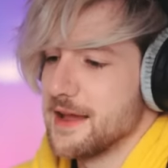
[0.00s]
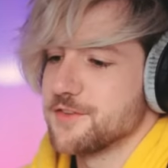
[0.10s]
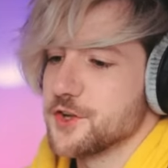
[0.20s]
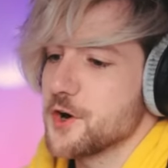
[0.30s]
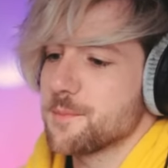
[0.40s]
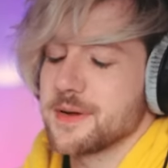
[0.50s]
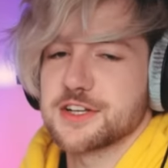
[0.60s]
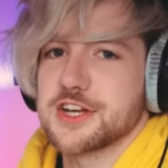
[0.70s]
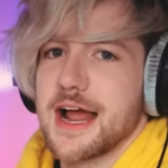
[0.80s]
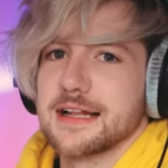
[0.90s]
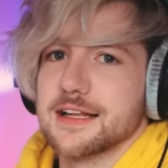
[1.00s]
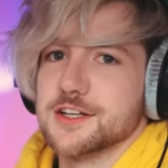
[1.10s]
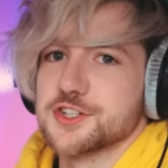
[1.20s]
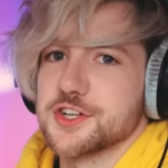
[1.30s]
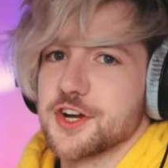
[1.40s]
If you don't pick
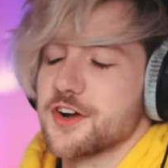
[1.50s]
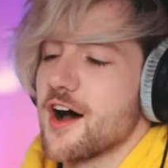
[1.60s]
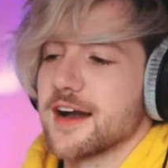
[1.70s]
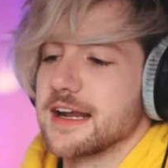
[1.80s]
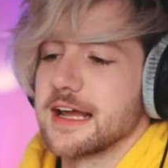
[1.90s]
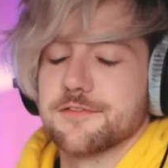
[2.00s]
challenge, you're not gonna get